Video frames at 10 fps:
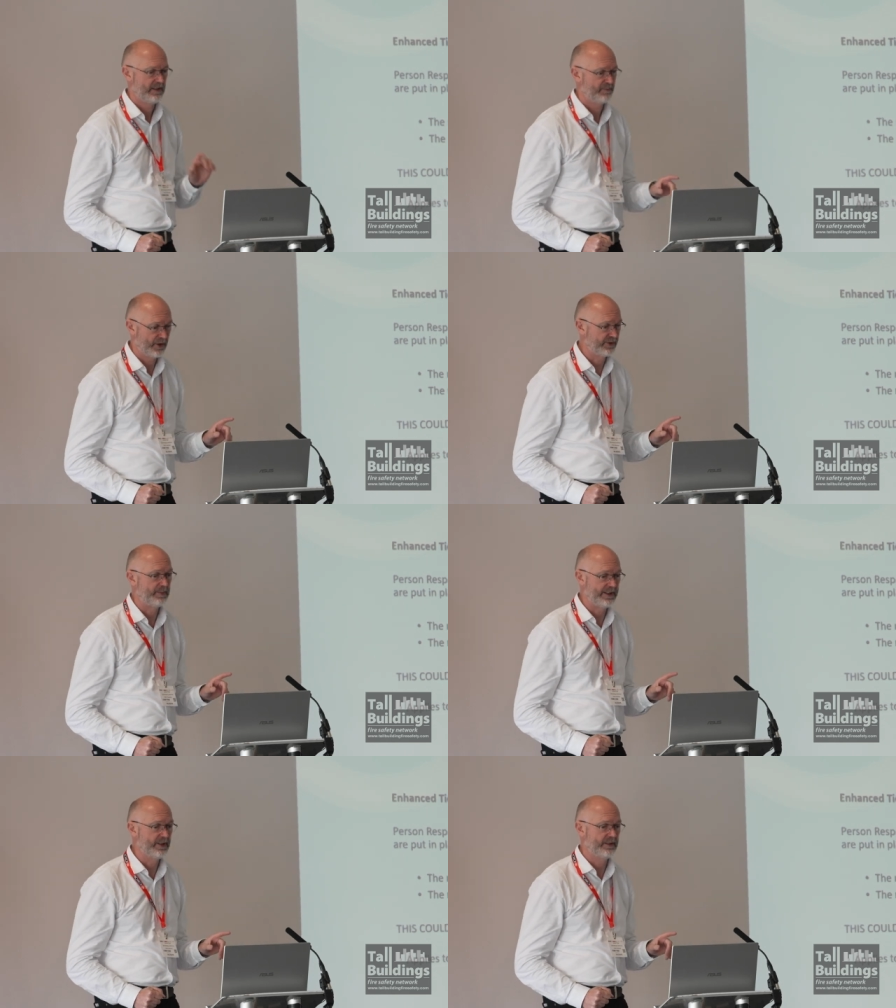
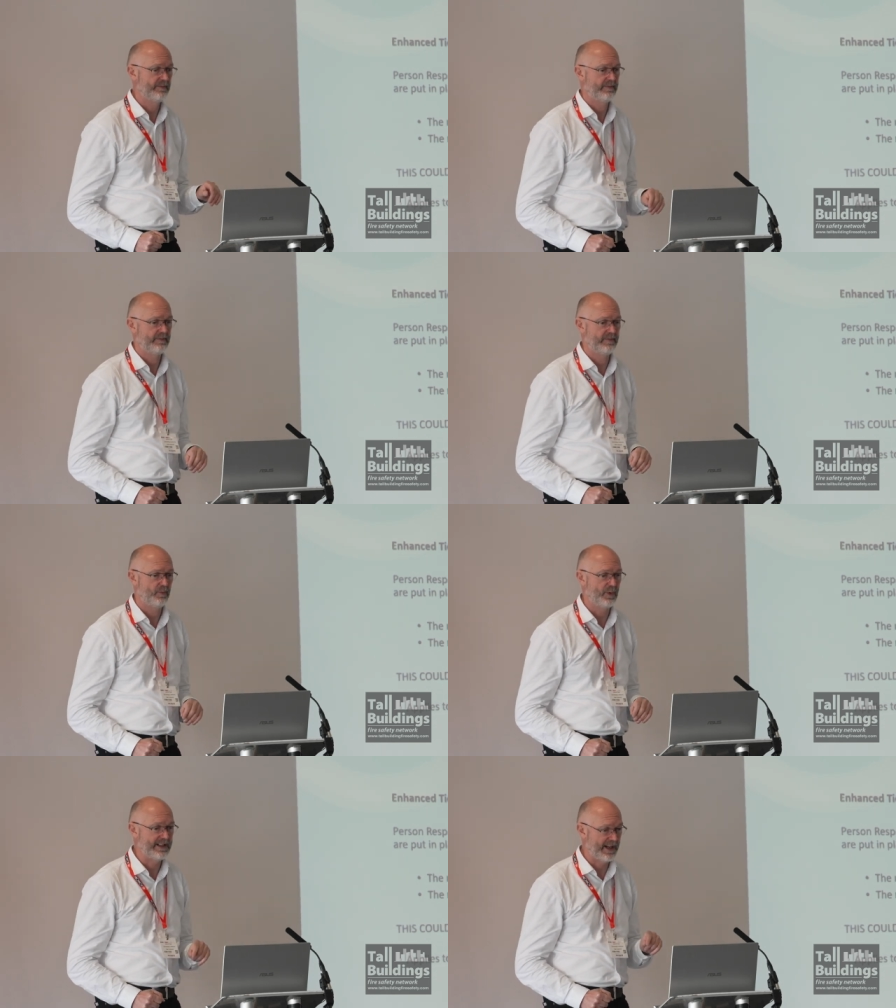Possibly not
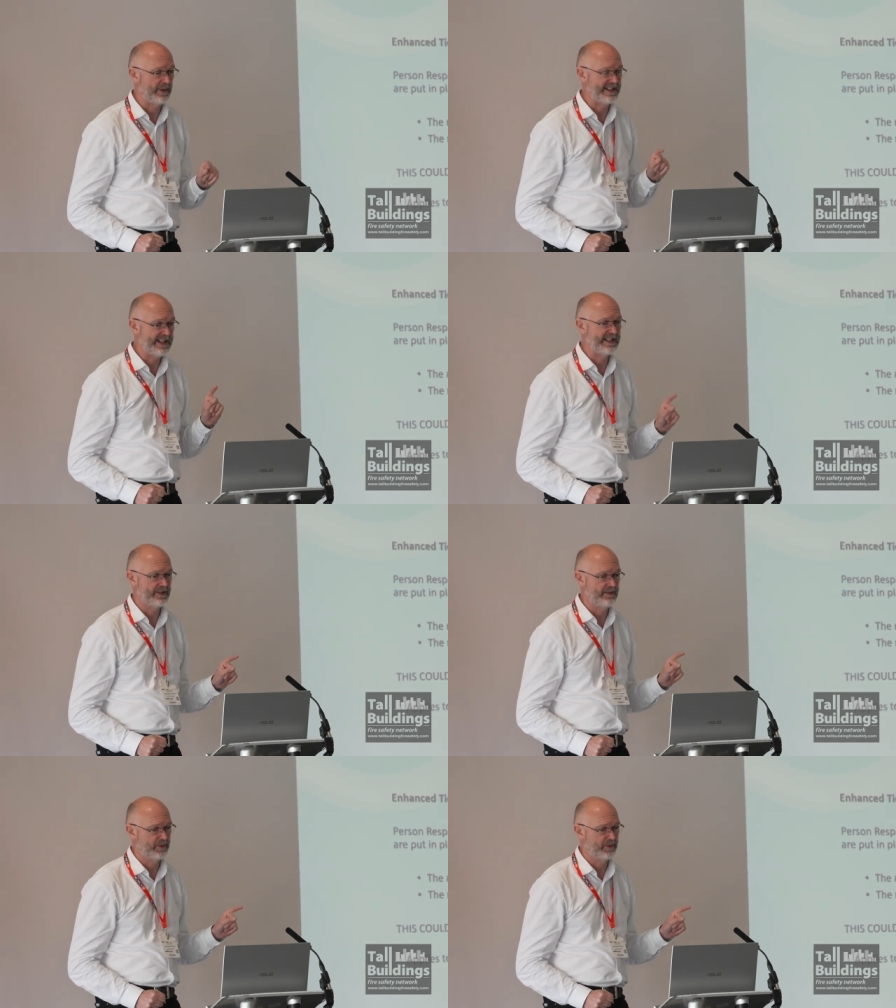we and we need to.